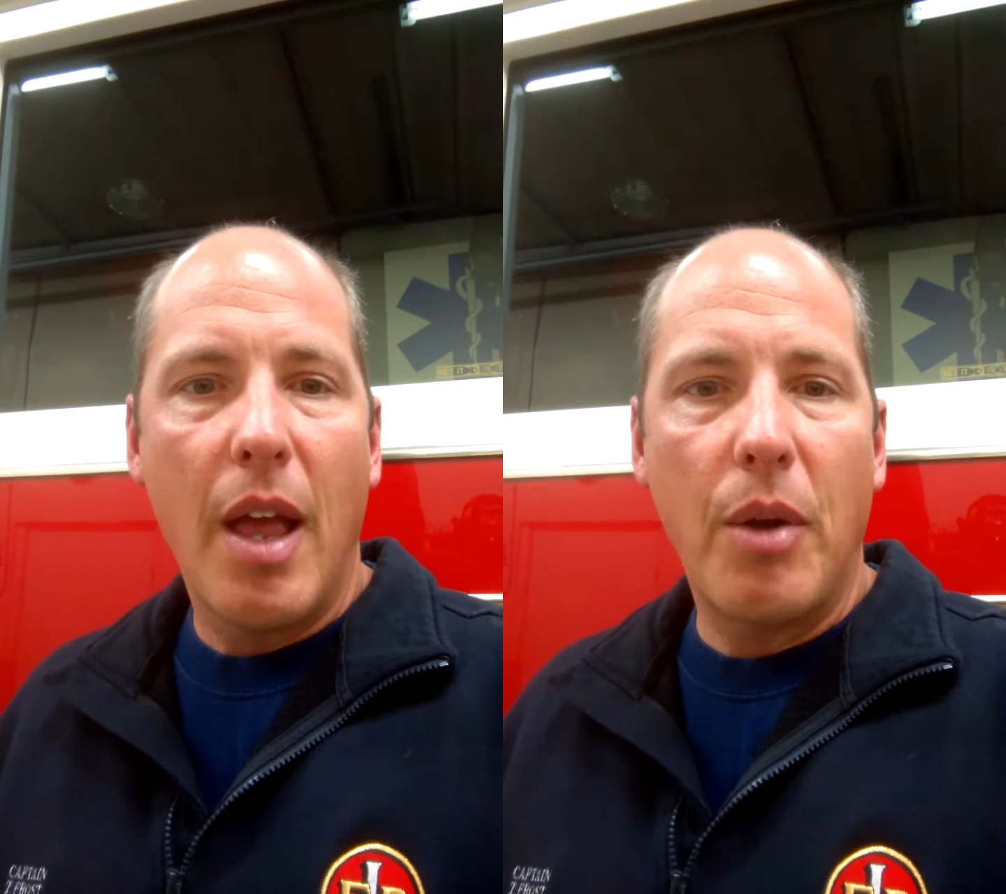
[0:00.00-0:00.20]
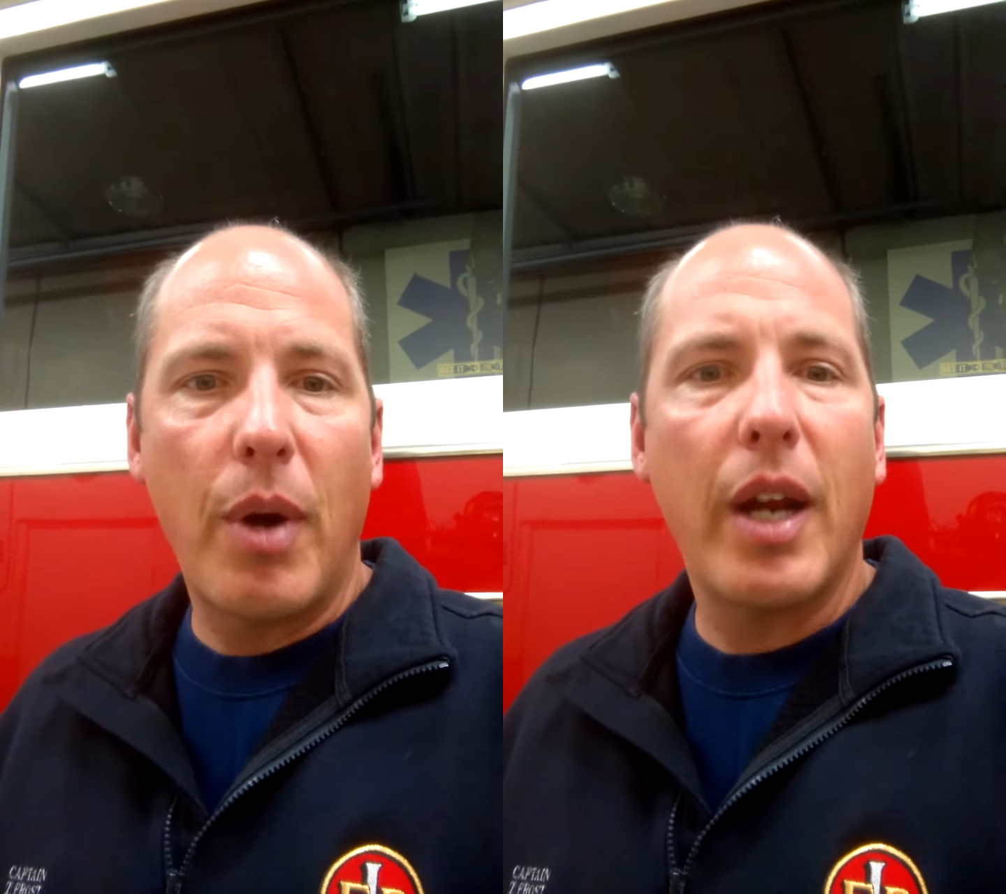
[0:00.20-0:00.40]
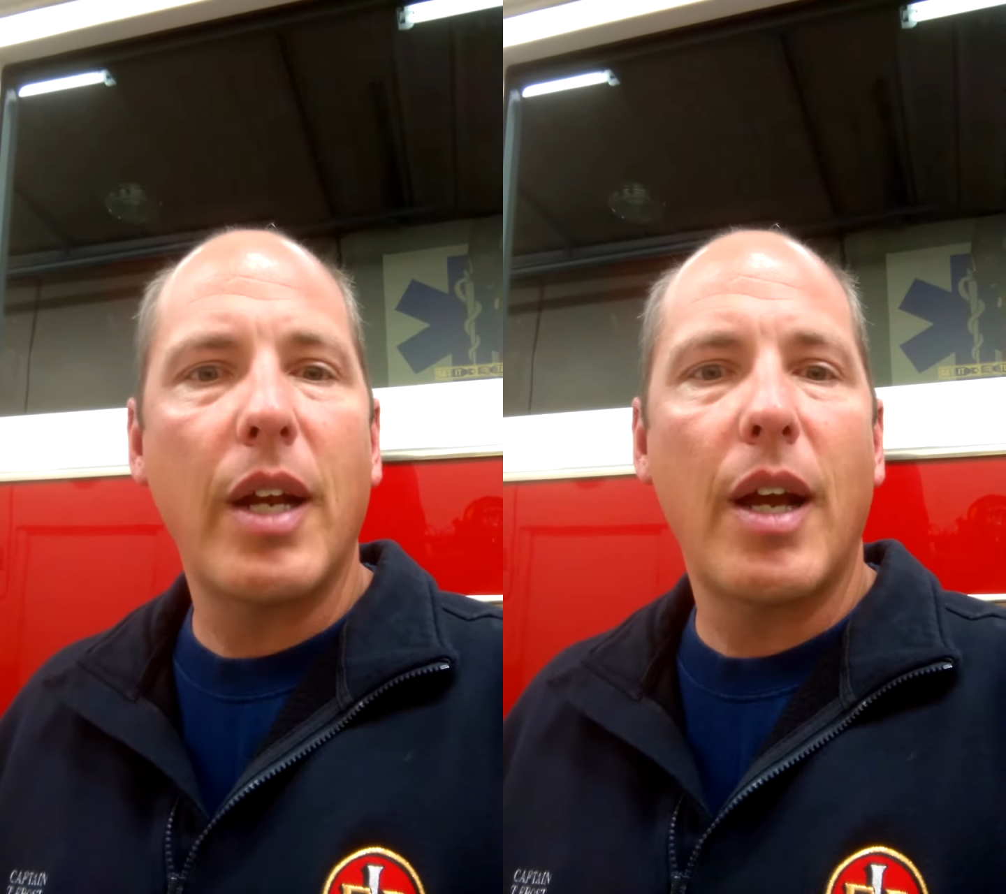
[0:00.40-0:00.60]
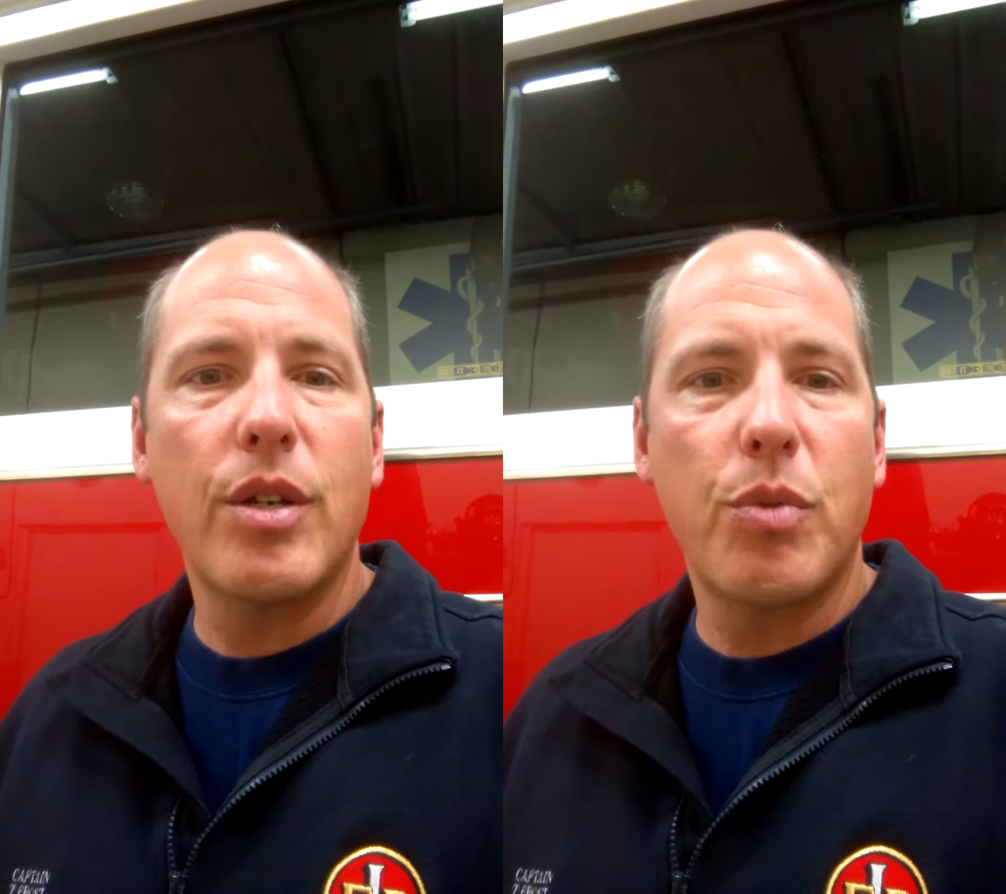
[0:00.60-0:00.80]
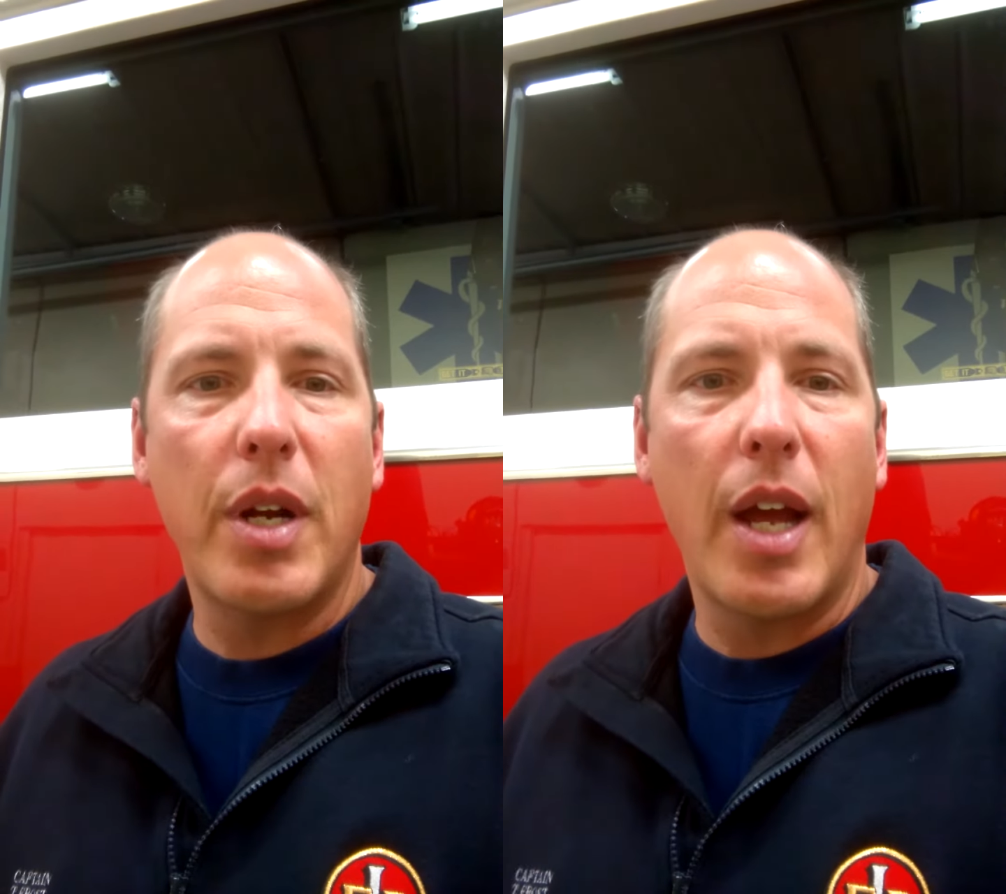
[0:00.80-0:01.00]
and
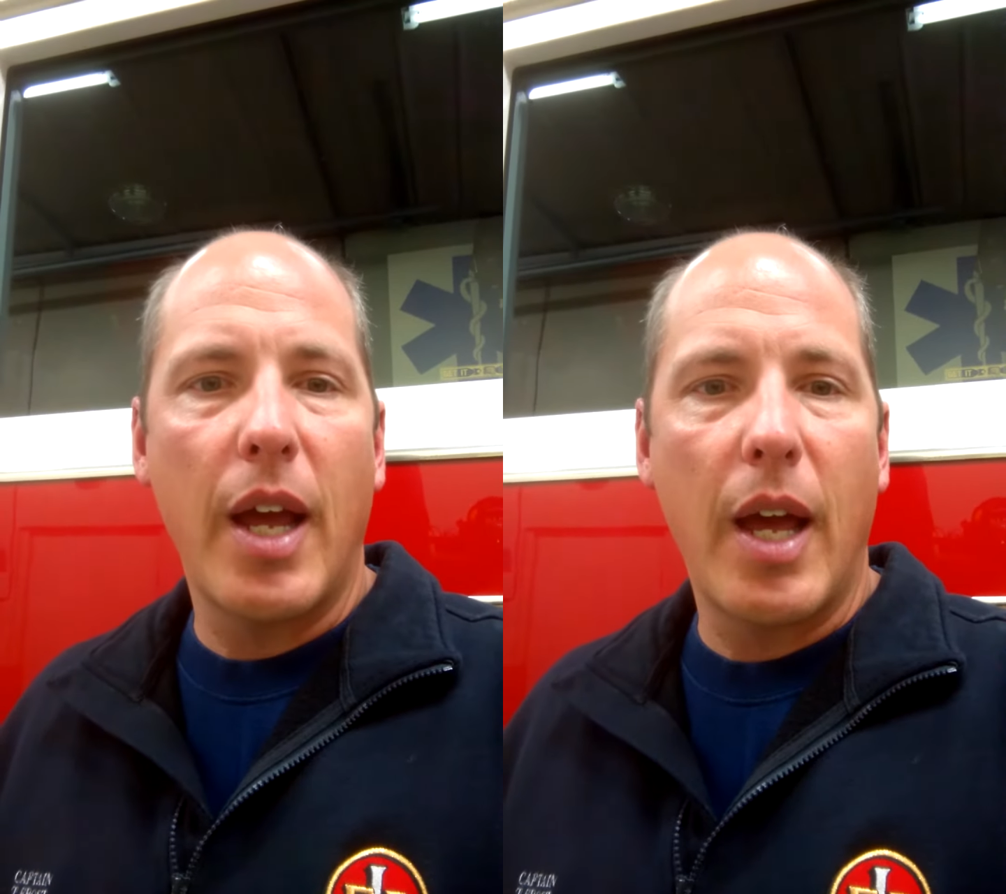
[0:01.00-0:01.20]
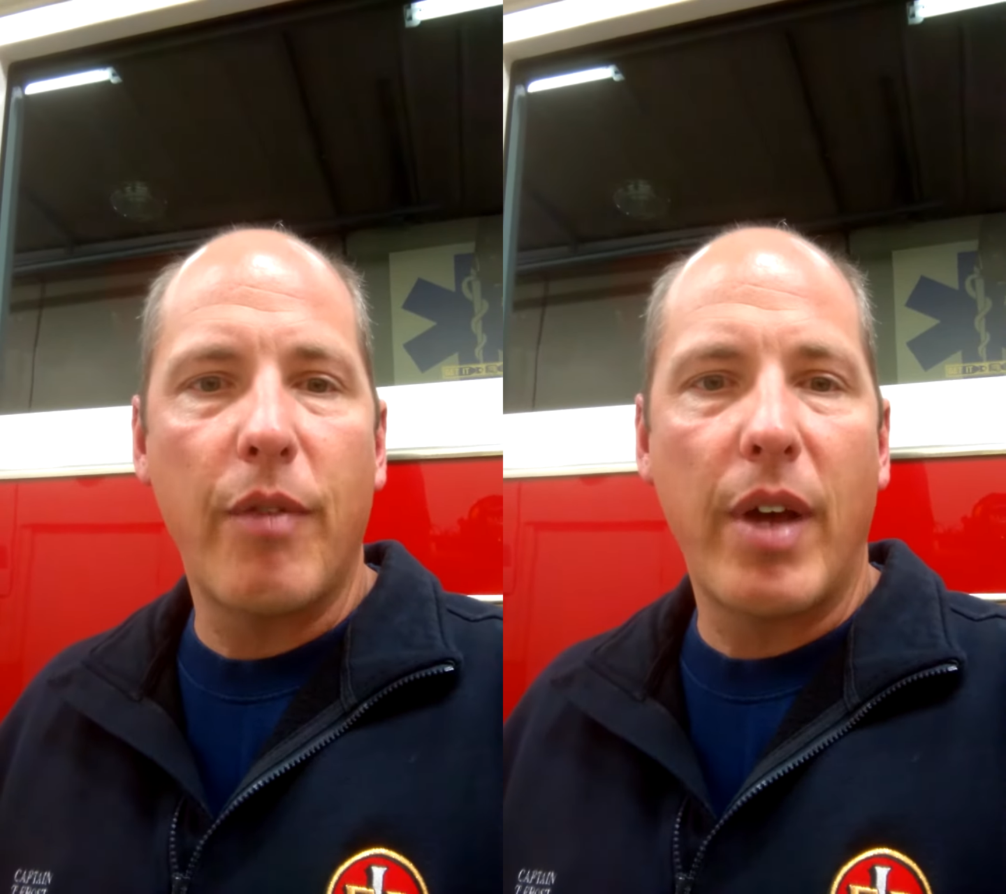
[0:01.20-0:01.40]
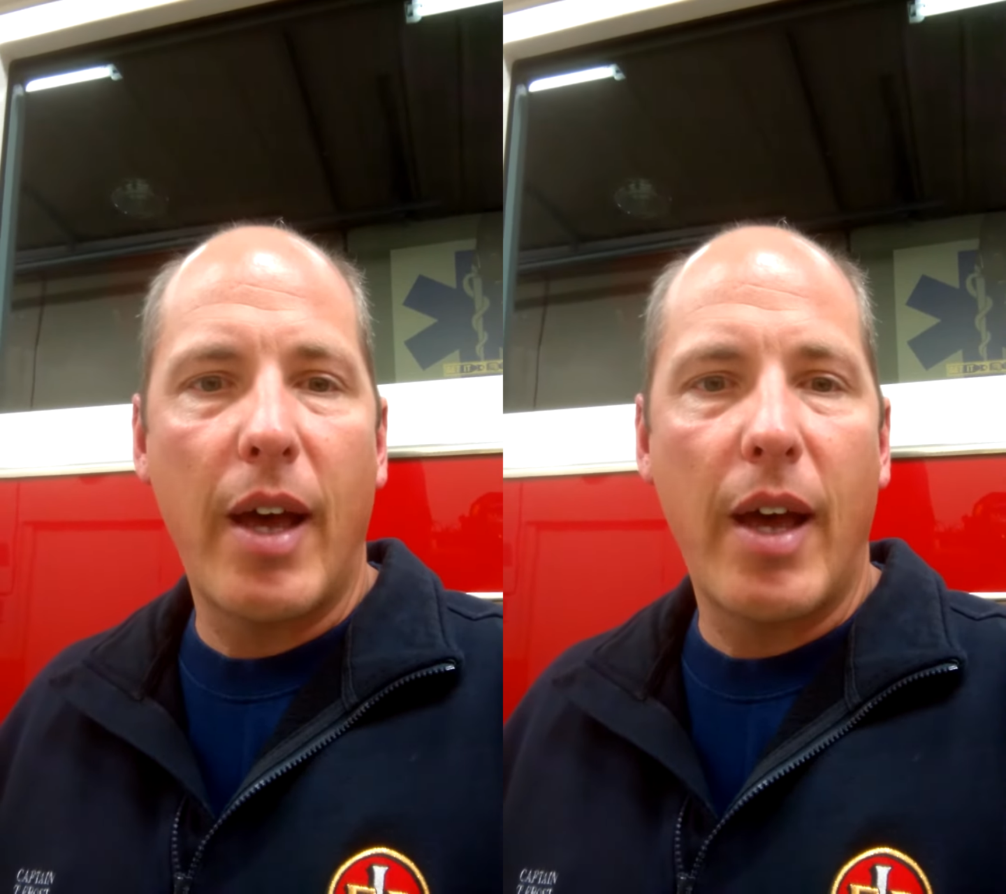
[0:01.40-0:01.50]
recognize when I have